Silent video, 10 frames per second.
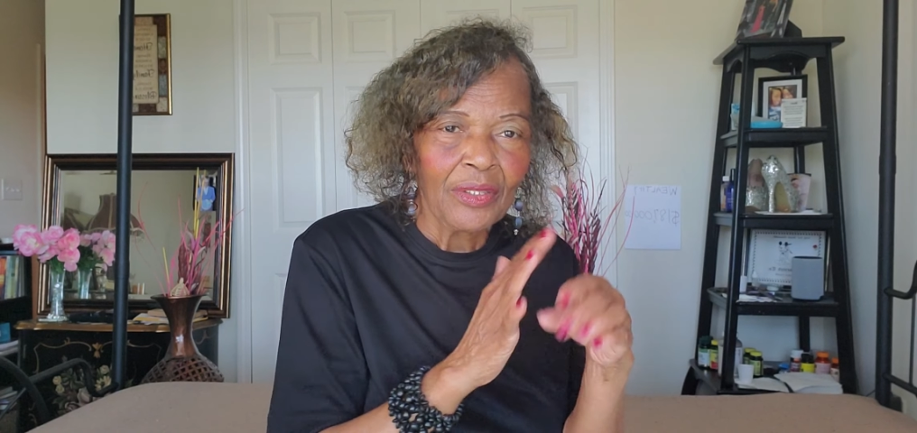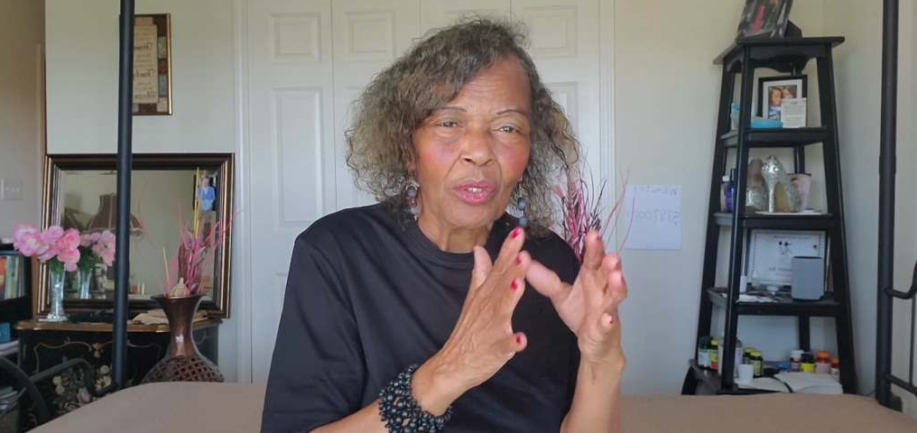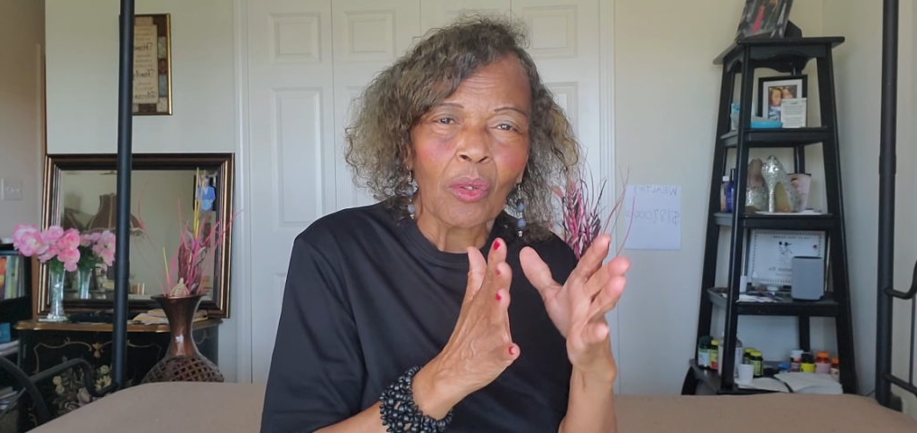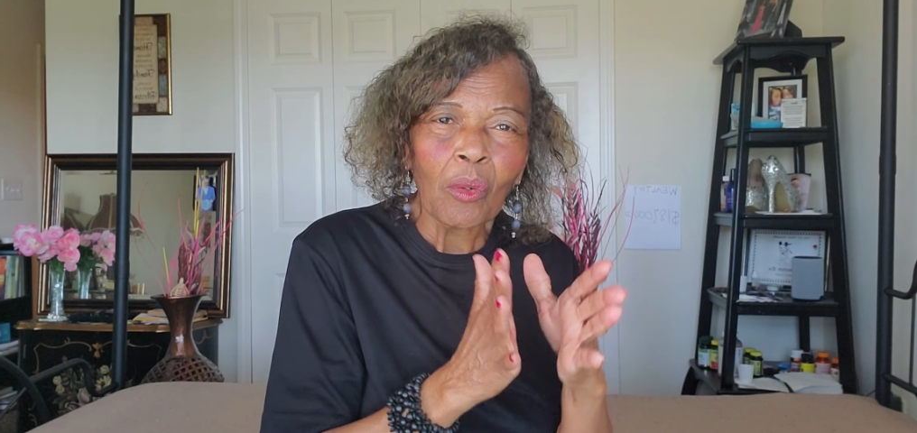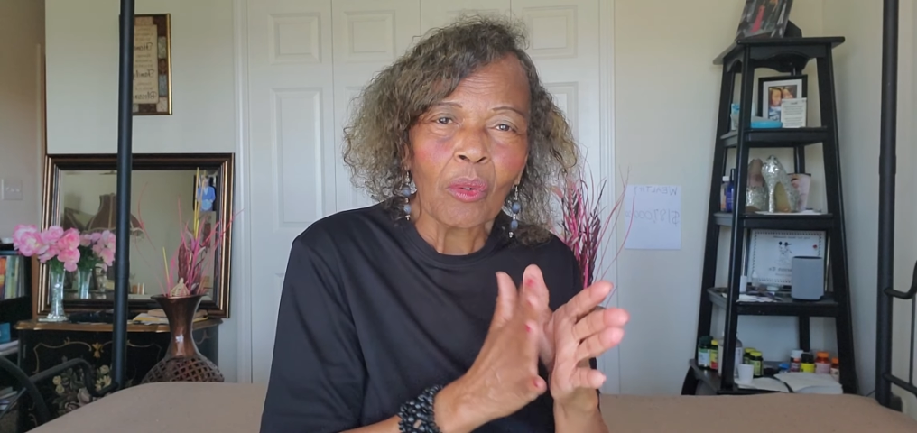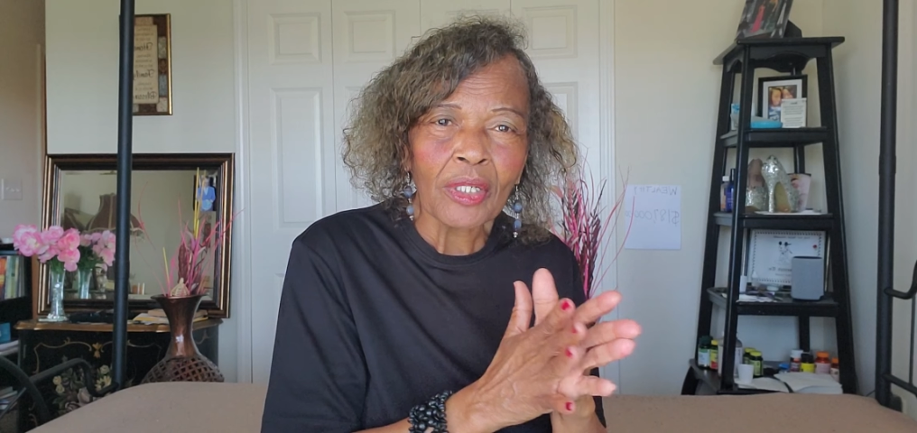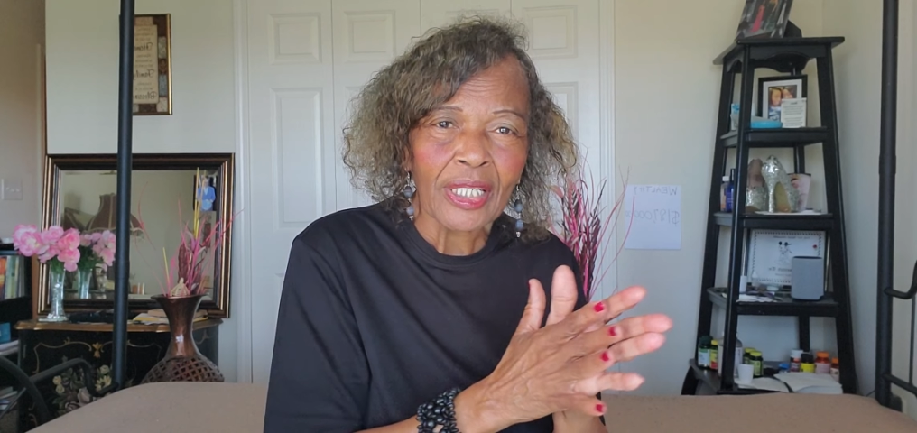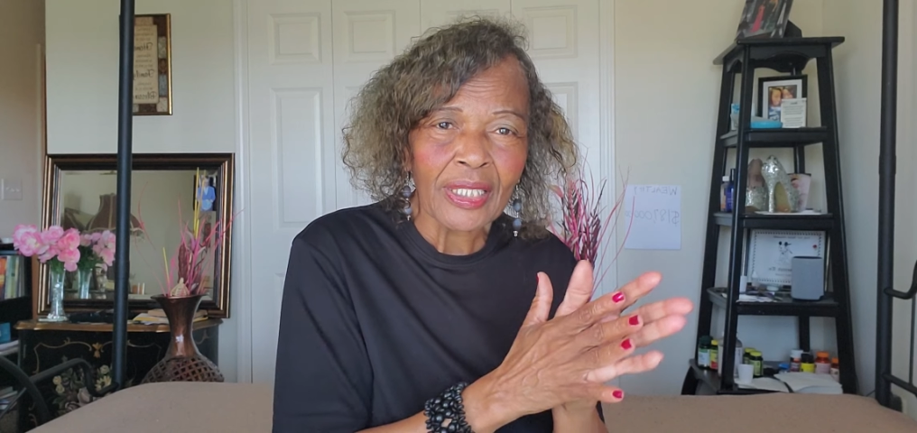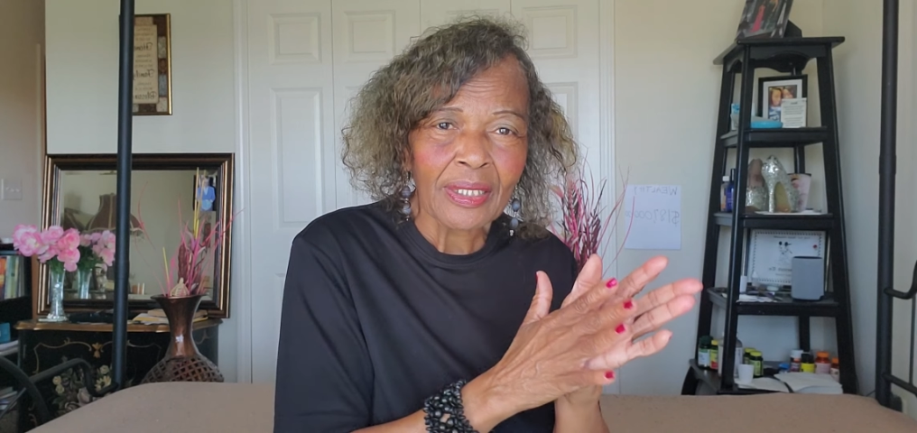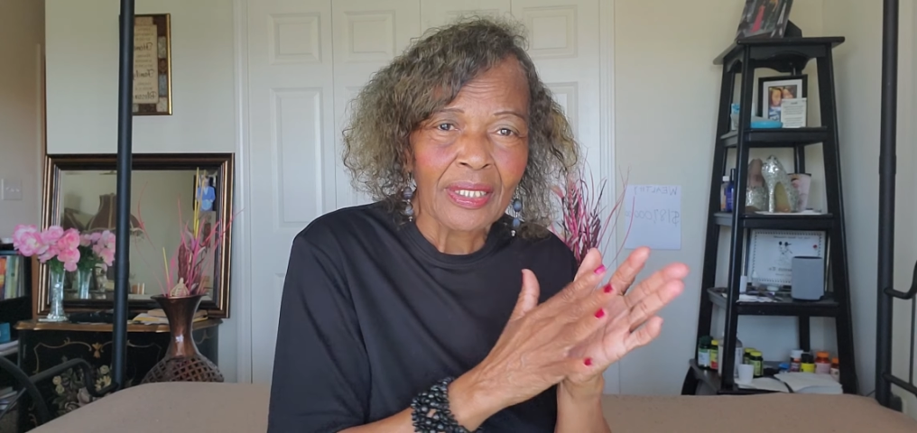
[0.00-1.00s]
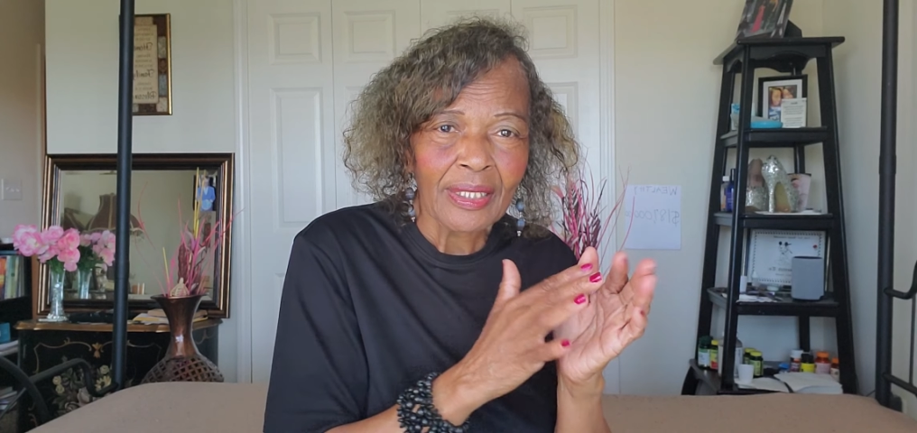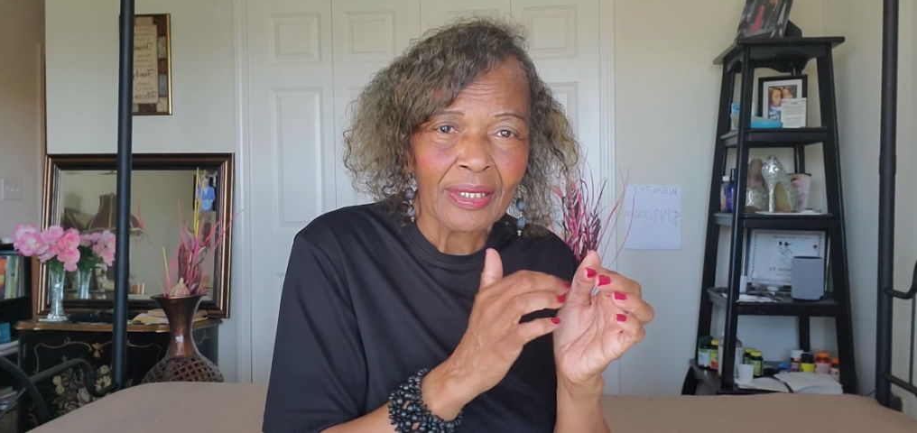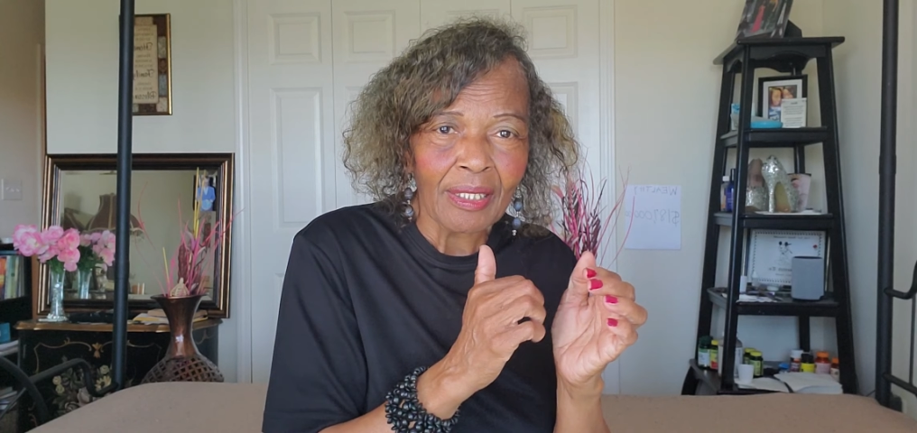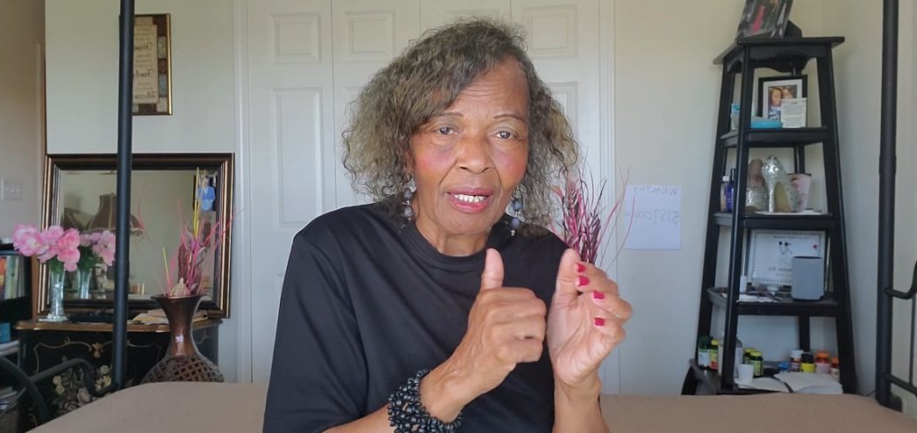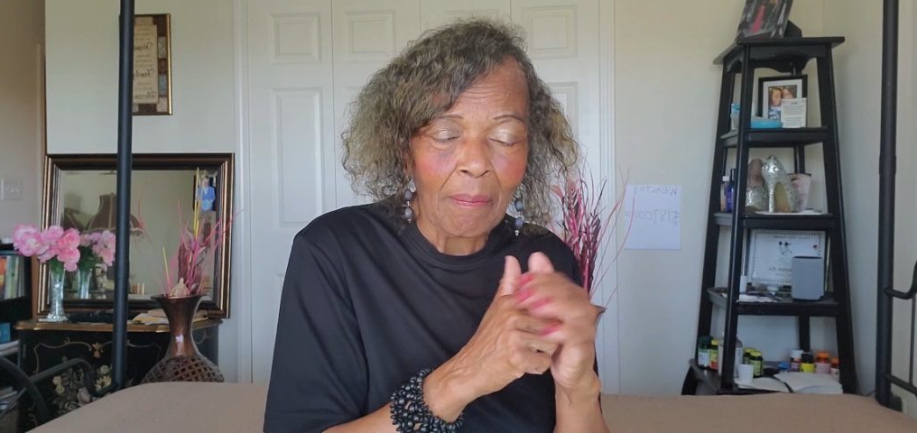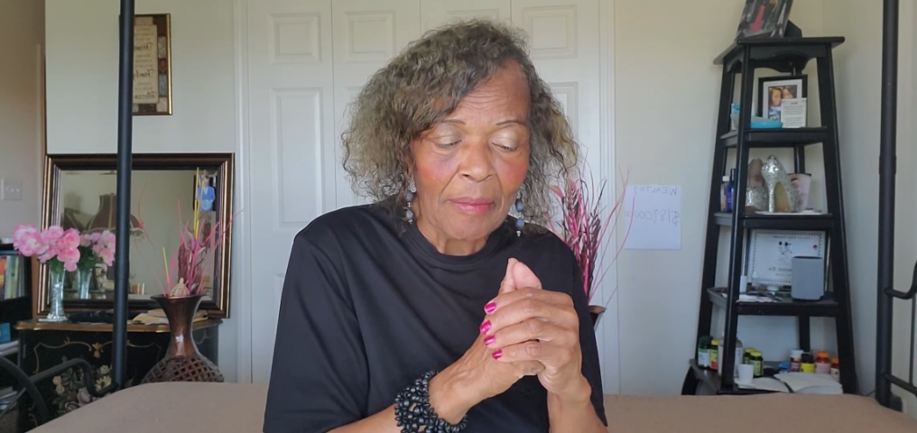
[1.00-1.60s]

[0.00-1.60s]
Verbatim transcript: the organ uh,